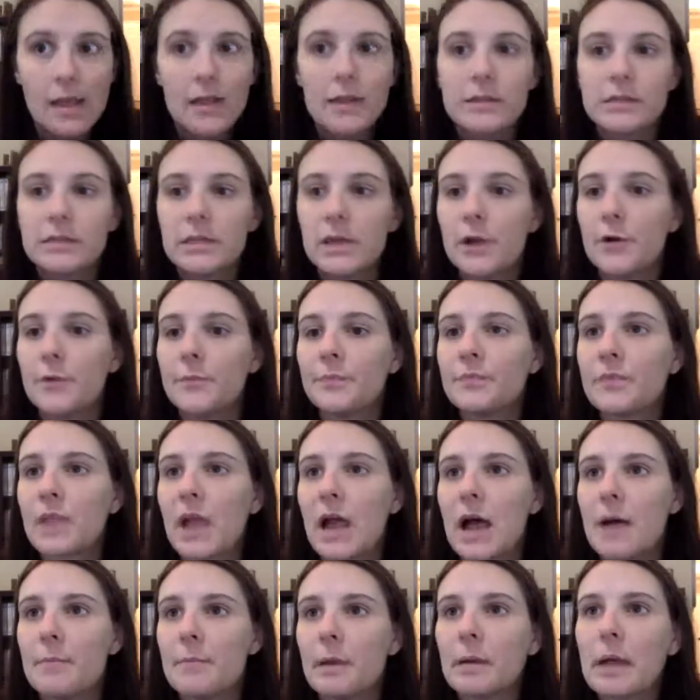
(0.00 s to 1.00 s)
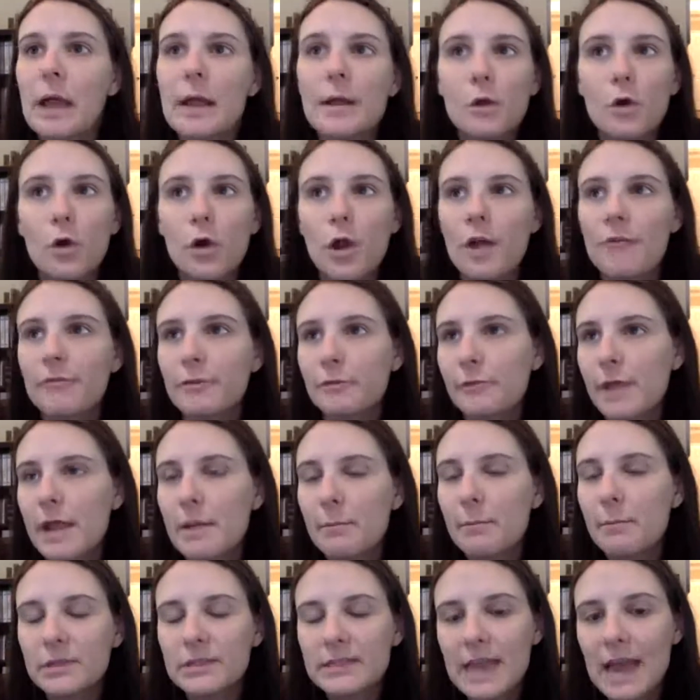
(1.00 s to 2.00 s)
So um, I'm kind of going off on
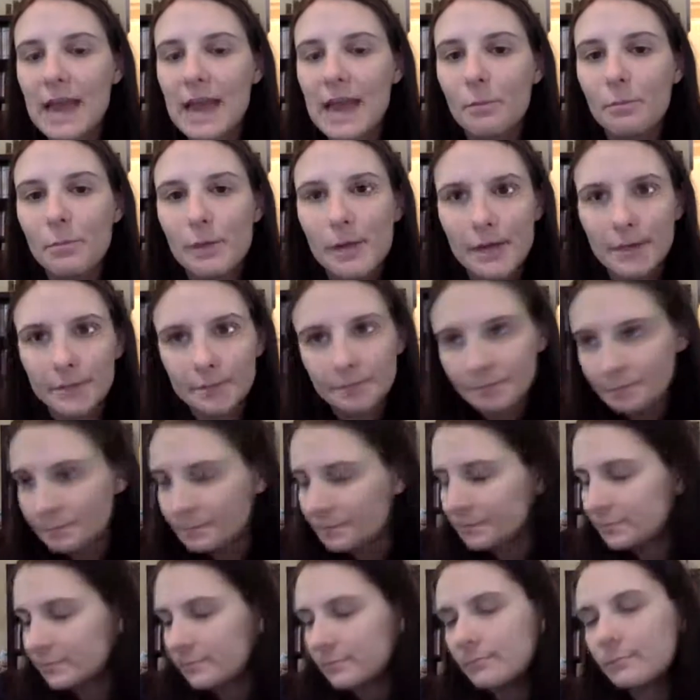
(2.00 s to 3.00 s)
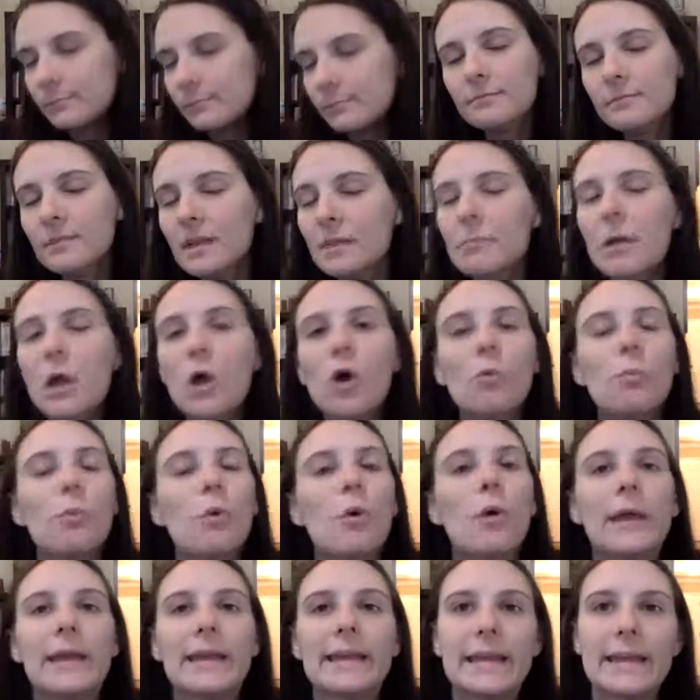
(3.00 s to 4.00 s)
rambles now, but my whole
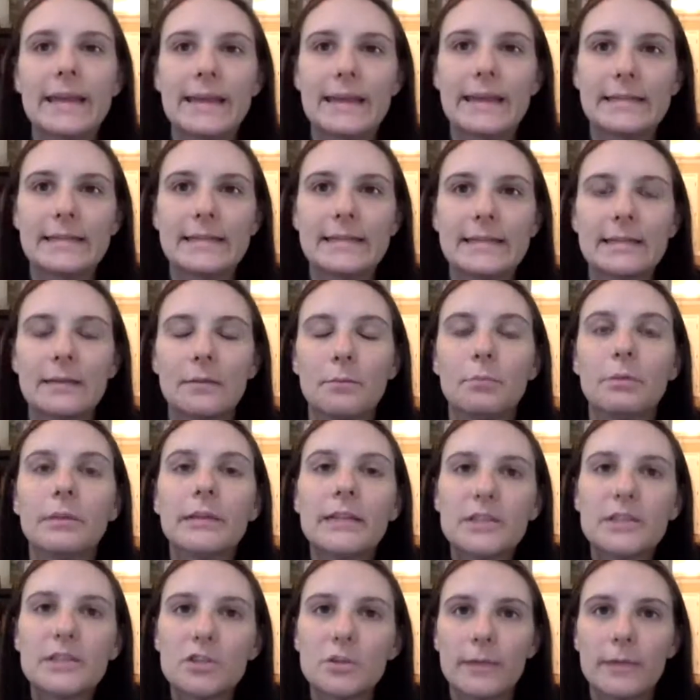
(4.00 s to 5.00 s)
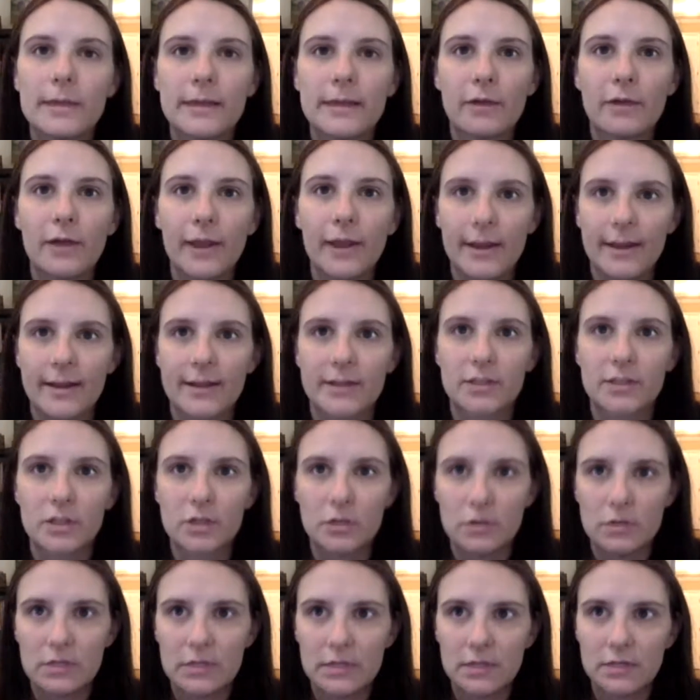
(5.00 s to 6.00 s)
point is please don't make crate
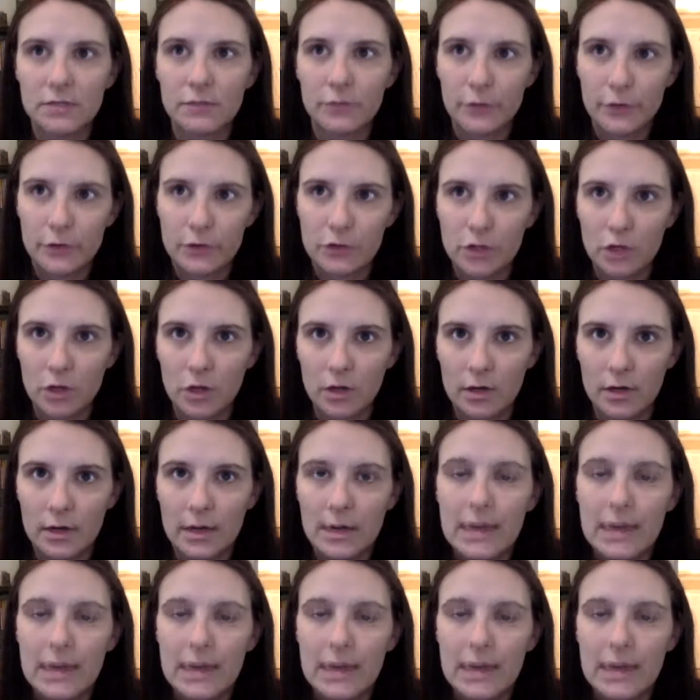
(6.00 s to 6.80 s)
excuses for your dog.